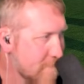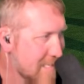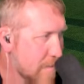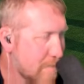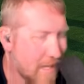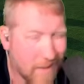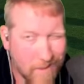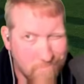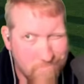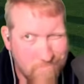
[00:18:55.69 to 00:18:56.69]
in
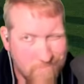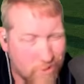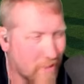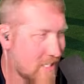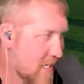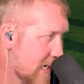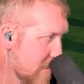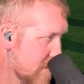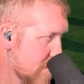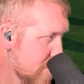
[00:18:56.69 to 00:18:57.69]
about 3
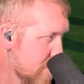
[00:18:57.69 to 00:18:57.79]
seconds.